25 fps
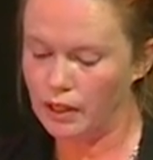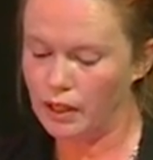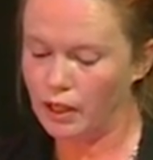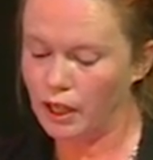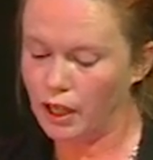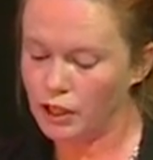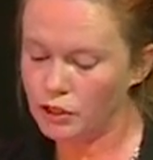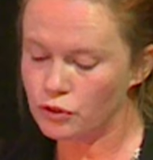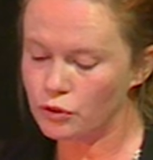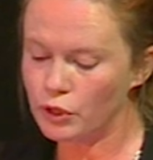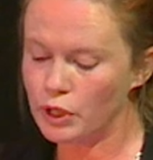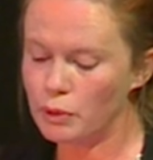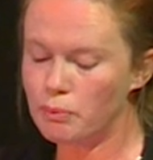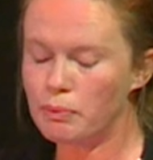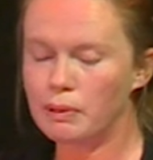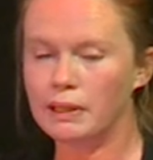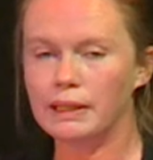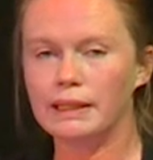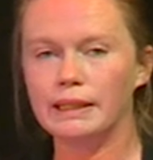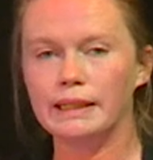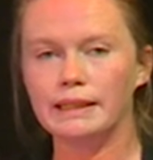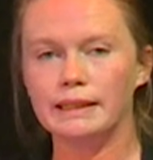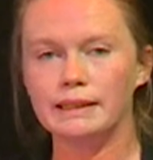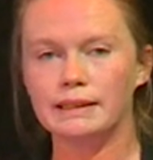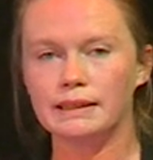I was really
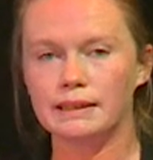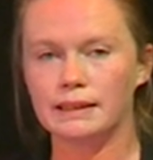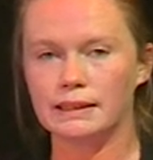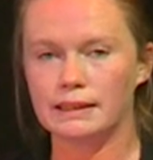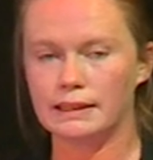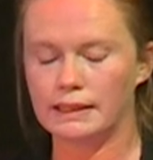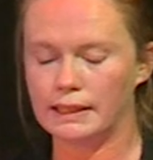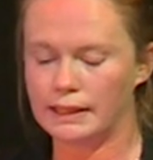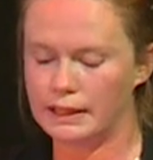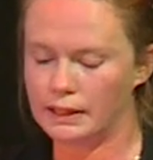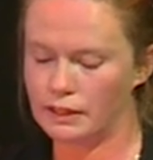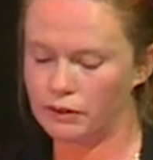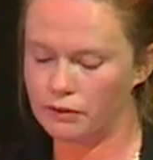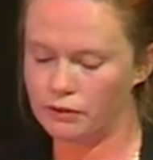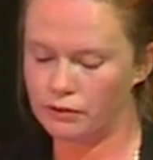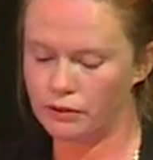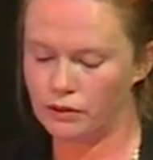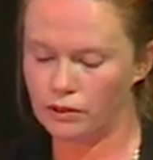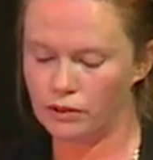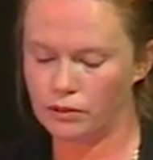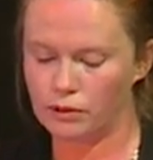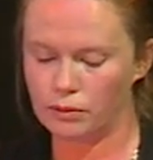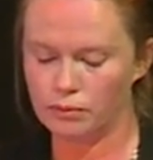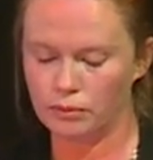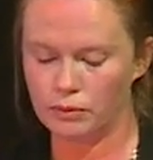pleased to see the
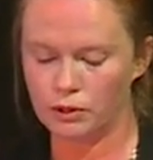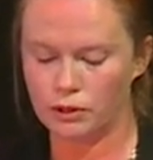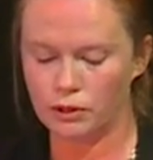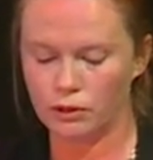forum